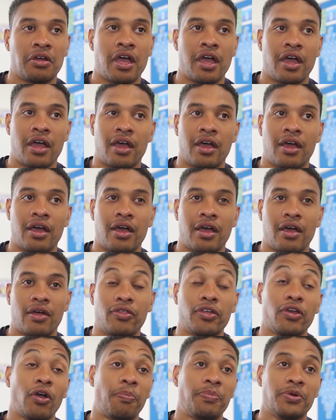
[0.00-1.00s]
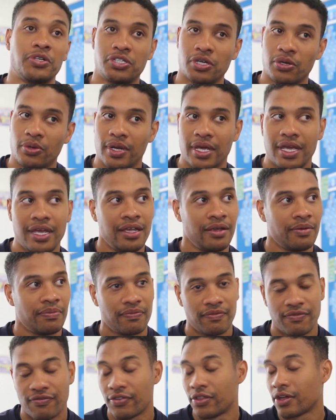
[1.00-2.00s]
uh, the opportunity
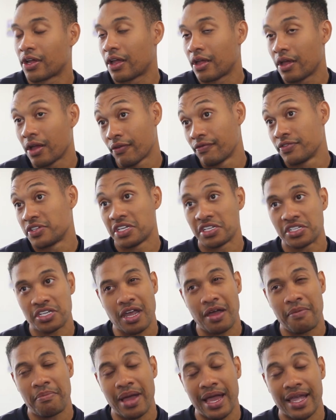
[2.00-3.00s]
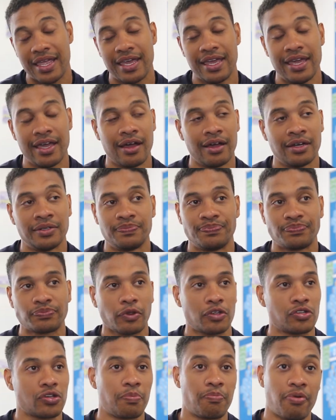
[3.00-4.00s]
for the obviously to come back here
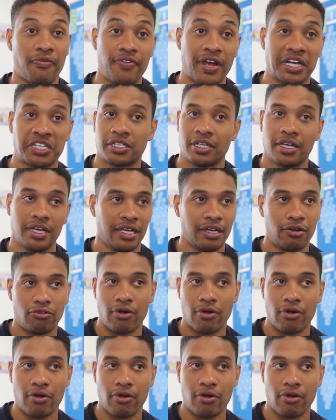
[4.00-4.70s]
so professionally,